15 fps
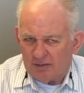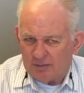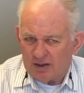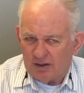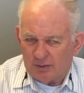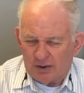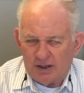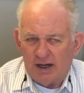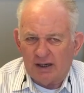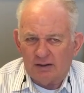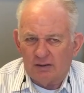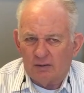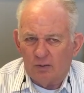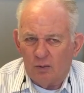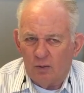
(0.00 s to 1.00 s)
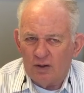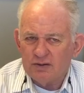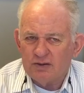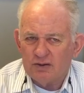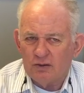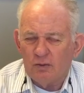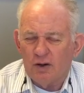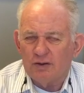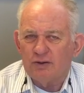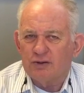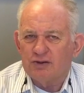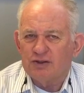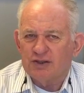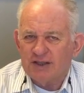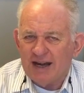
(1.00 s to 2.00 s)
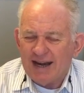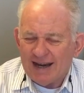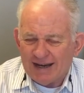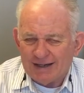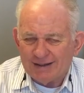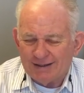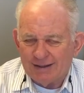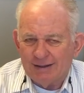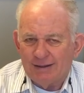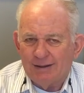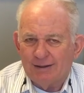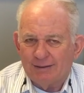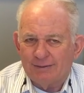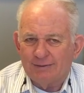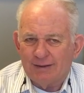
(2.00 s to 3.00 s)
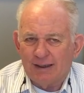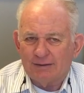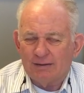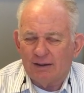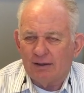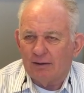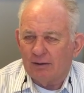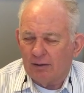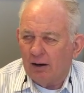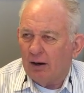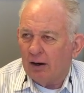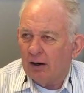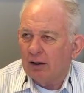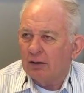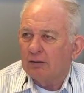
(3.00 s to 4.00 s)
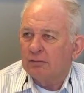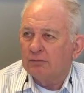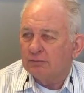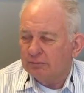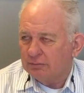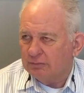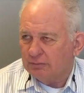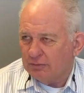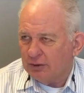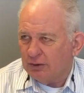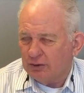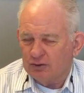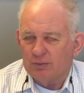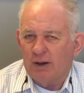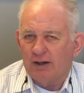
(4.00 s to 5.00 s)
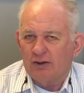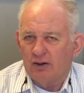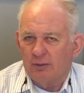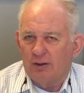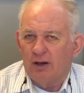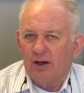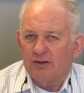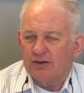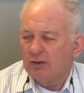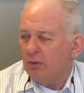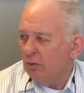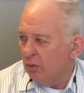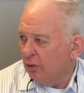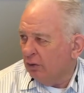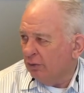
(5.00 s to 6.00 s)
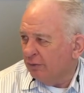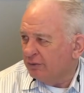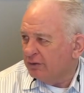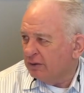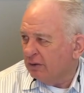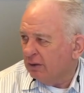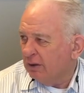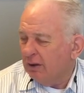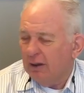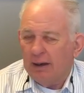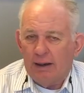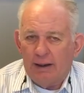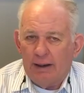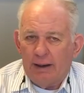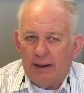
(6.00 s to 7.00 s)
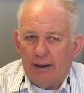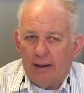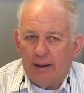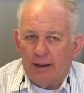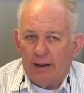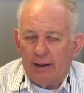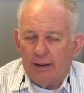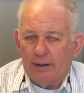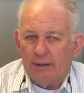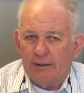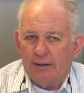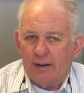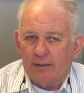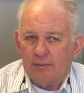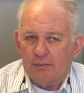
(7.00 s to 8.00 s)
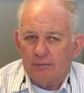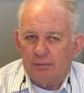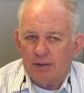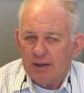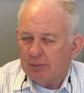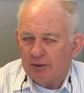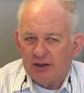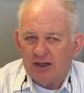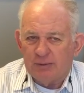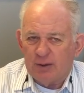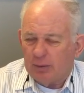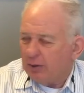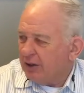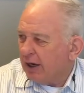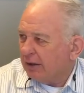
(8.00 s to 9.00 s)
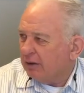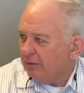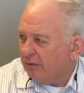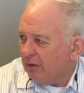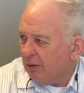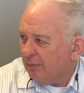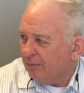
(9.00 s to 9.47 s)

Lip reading: of being a protector, once you understand that there are, to use my terminology, wolves that people need to be protected from.